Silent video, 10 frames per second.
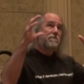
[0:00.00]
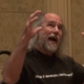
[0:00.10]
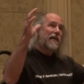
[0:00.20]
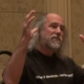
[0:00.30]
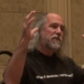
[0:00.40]

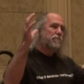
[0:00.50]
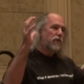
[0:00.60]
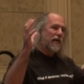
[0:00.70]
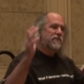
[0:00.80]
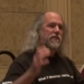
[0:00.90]
vast
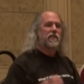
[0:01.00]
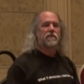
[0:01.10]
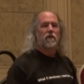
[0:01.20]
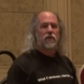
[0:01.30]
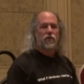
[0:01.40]
complexity
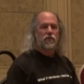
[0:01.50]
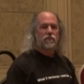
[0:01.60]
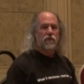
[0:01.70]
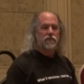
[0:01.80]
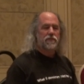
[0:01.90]
of our
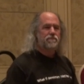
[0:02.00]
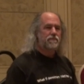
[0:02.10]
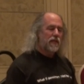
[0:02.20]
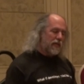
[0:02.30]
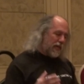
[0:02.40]
universe
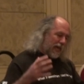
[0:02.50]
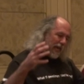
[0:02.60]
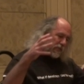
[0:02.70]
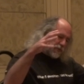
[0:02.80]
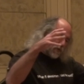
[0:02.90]

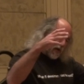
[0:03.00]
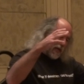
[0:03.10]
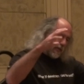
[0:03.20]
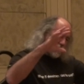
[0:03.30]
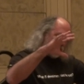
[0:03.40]
and
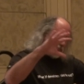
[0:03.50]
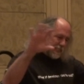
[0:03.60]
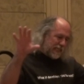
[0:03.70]
trying to